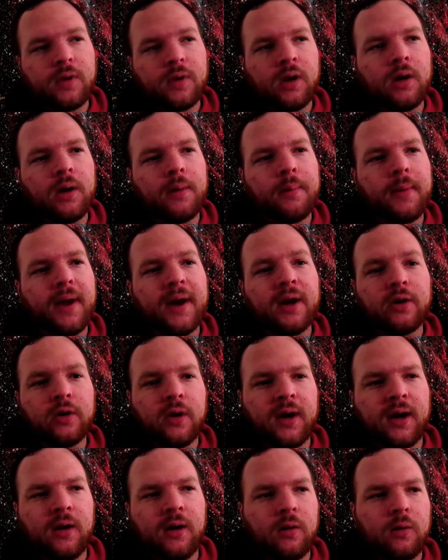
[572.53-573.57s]
I don't know
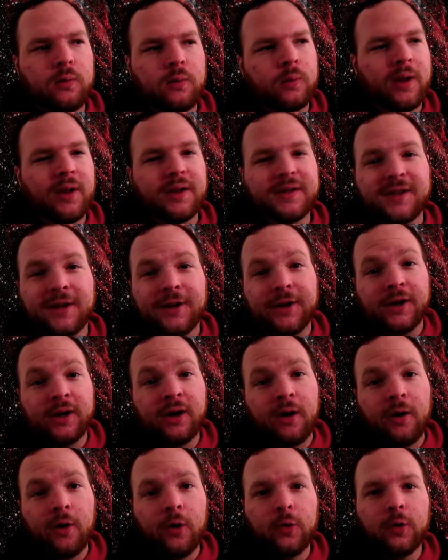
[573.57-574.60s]
how well it's going to
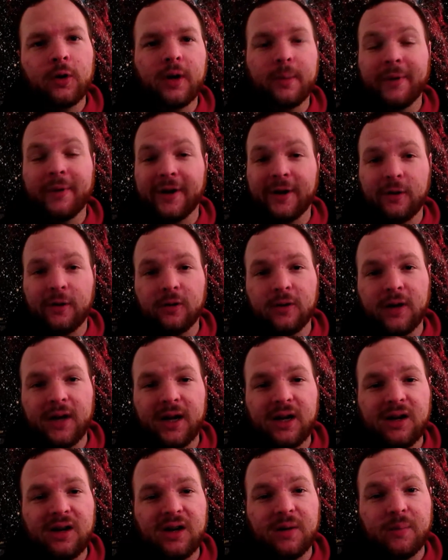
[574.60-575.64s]
go. It might go great.